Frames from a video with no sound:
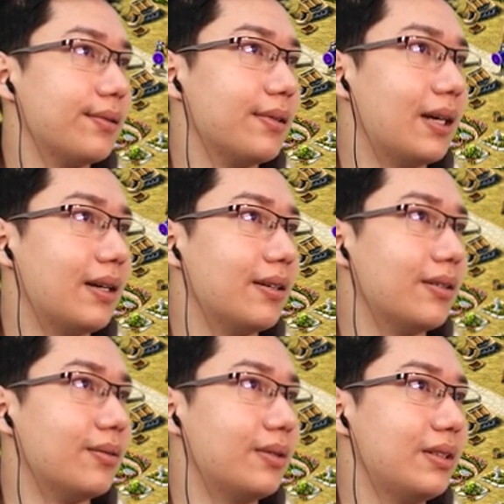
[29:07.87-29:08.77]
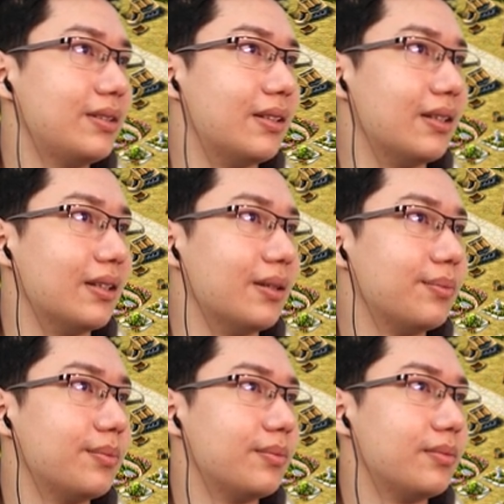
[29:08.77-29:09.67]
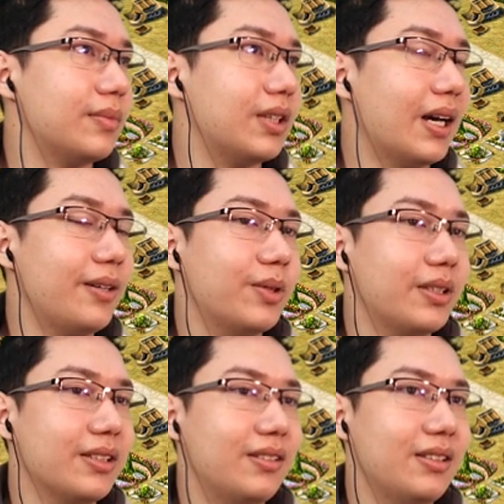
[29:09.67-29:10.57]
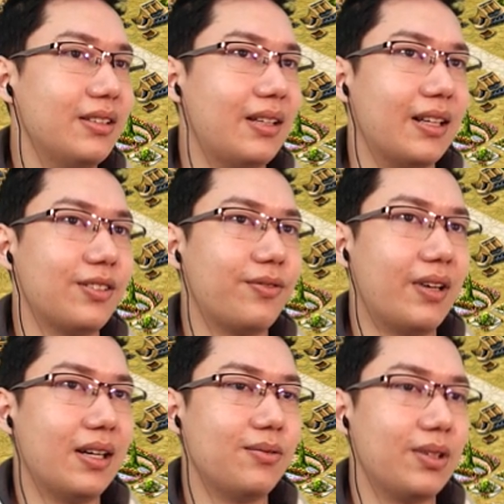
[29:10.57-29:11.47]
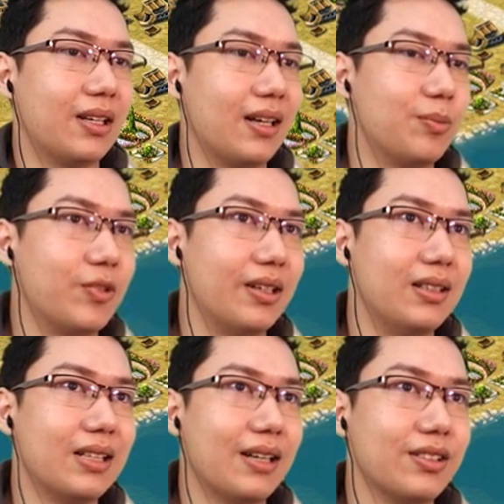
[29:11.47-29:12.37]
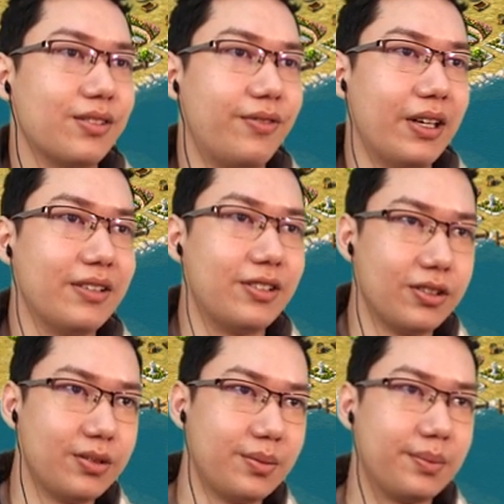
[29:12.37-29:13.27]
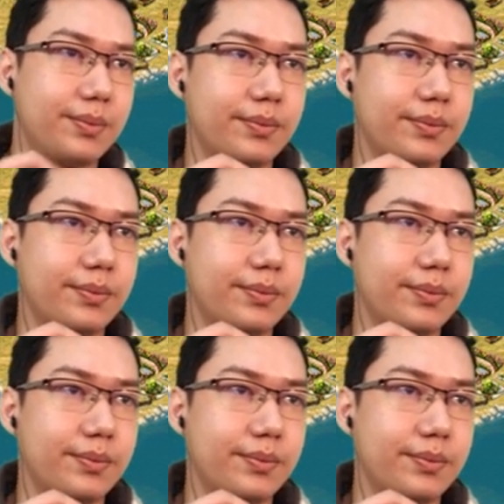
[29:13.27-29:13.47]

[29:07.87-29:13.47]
Now, where's the... Nine workers needed, that's fine. We're gonna upgrade these houses very soon.